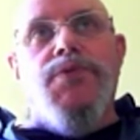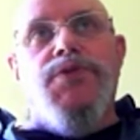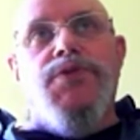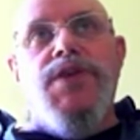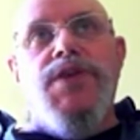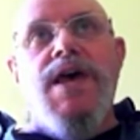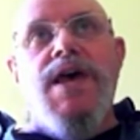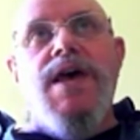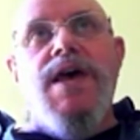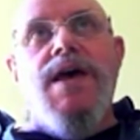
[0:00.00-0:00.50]

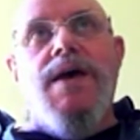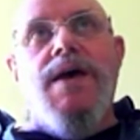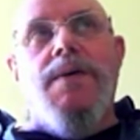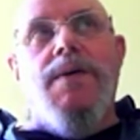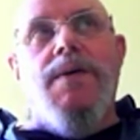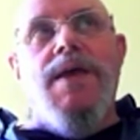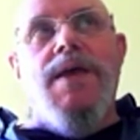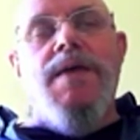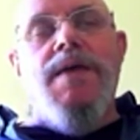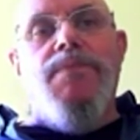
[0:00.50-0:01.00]
Their
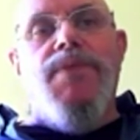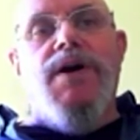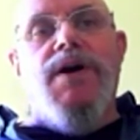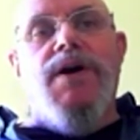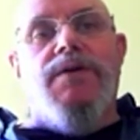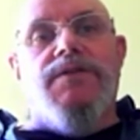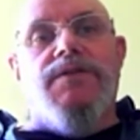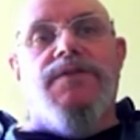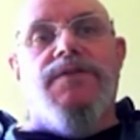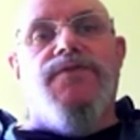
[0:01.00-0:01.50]

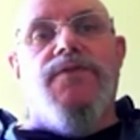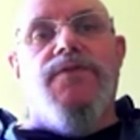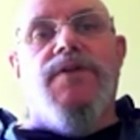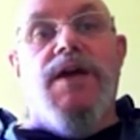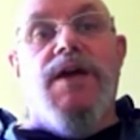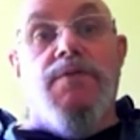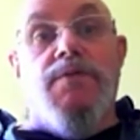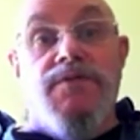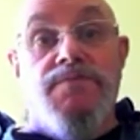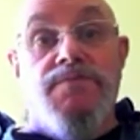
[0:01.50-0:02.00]
impulse, if you
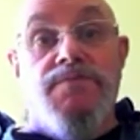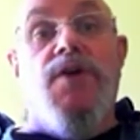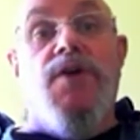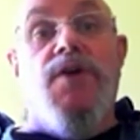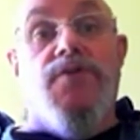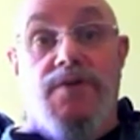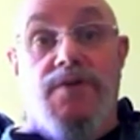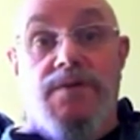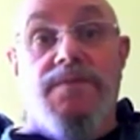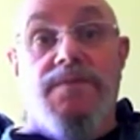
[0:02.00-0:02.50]
like, was
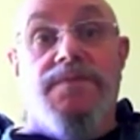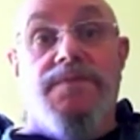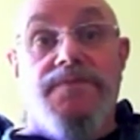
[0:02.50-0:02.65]
moral.